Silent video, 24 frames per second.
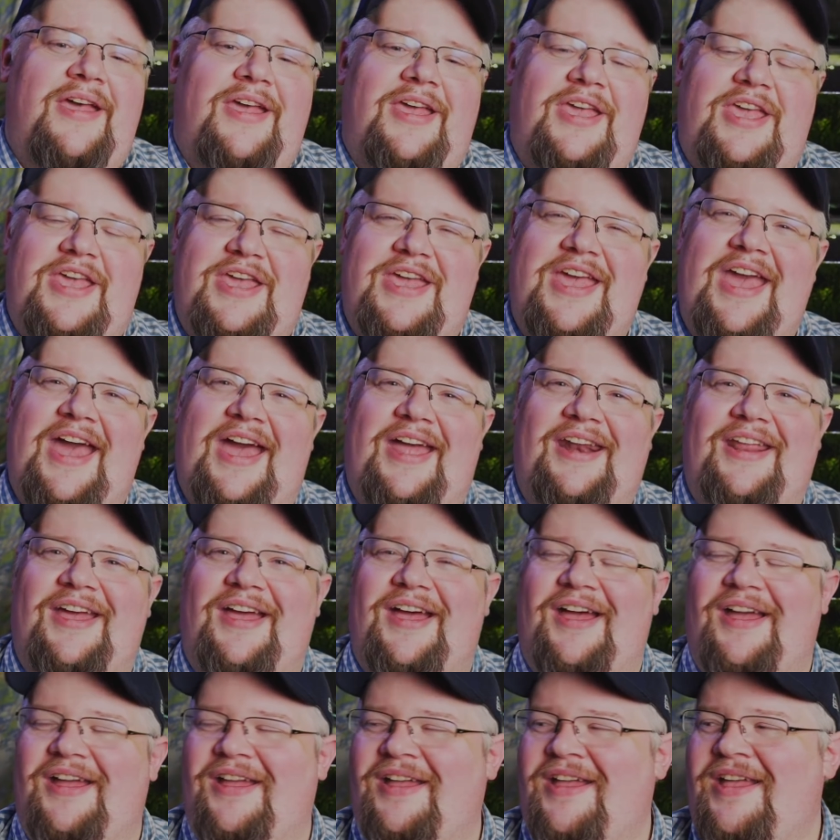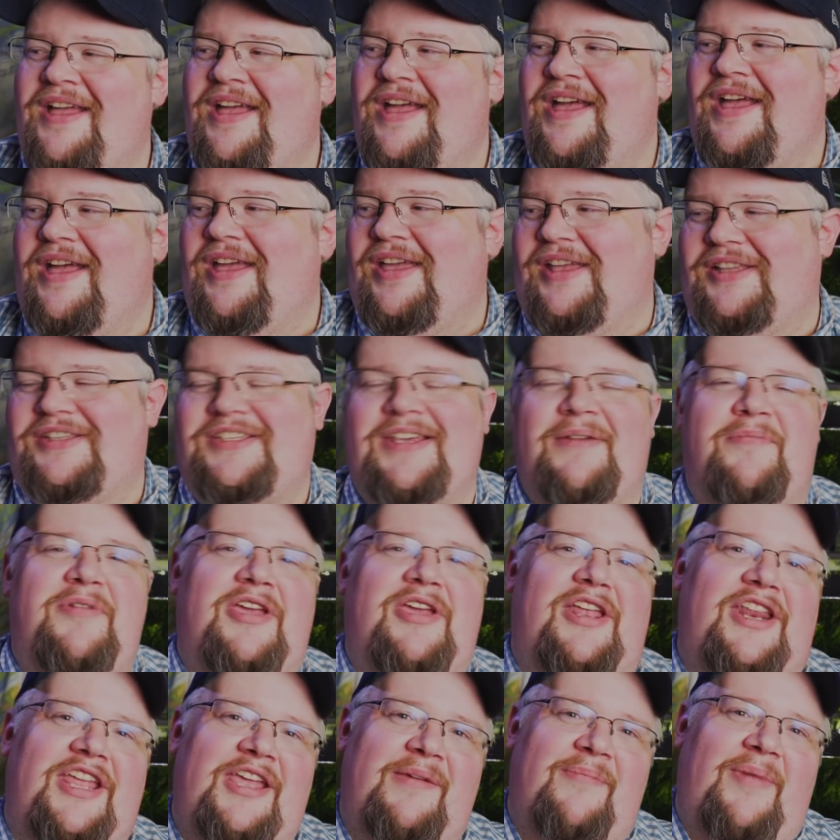He'd sent me
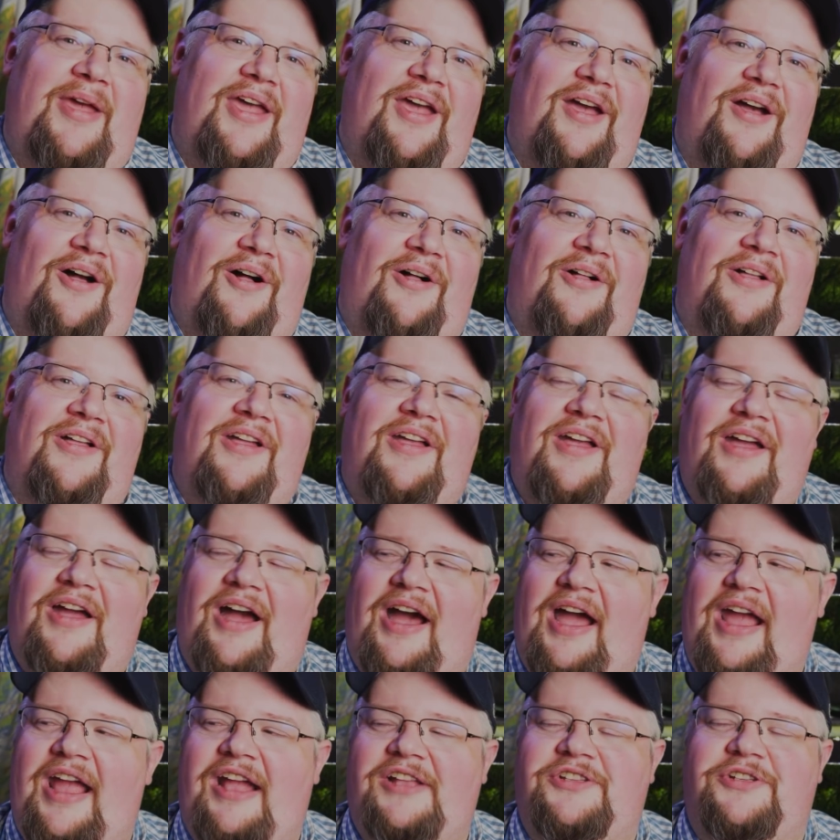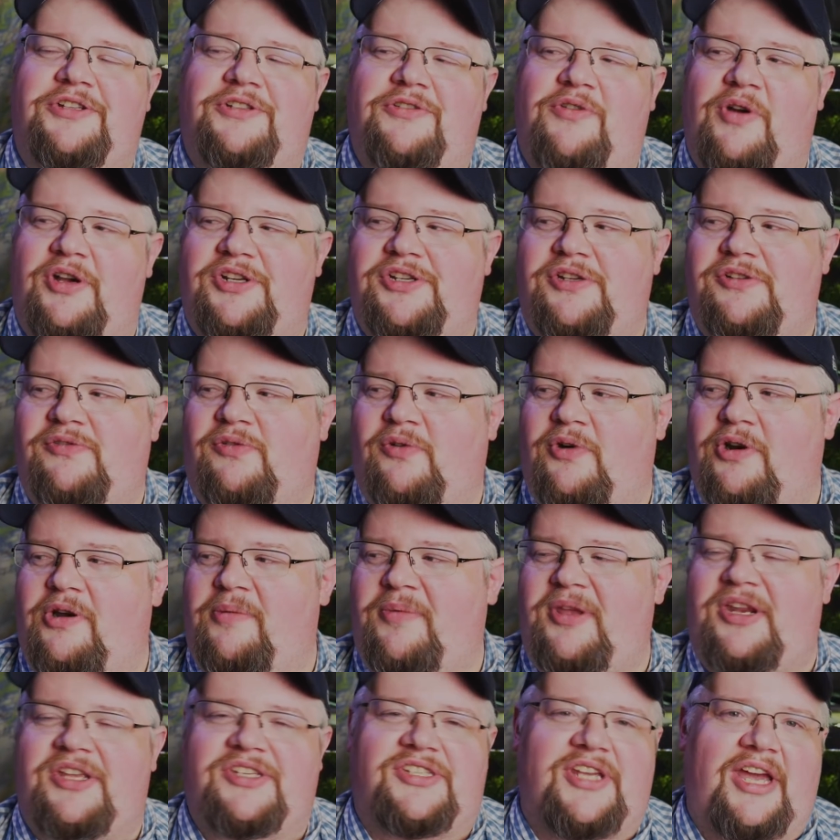an email. I answered some questions for him.
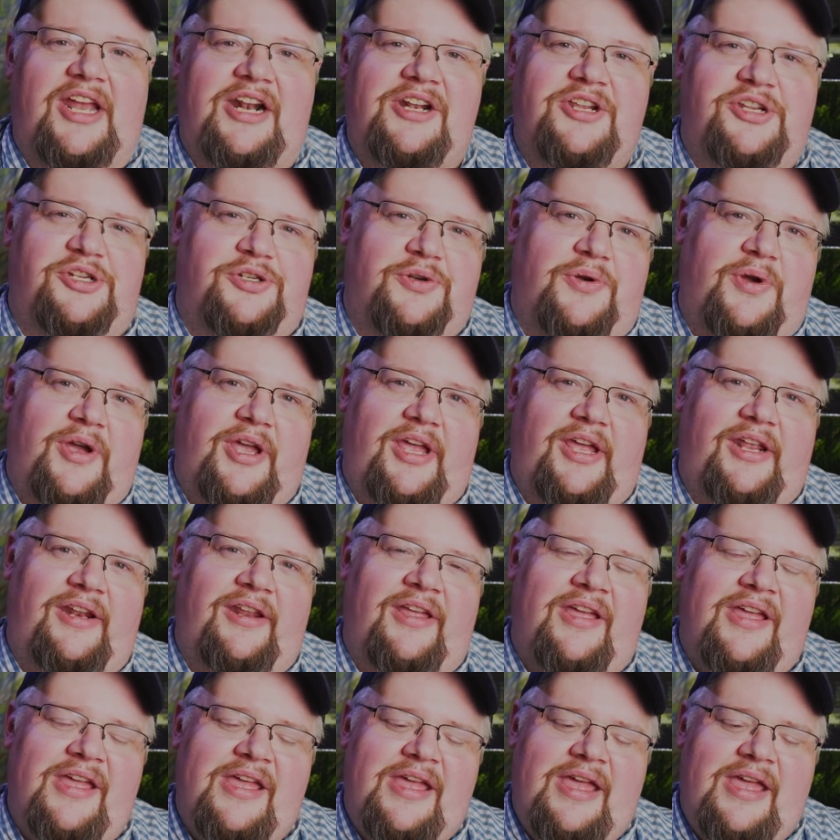He decided to join.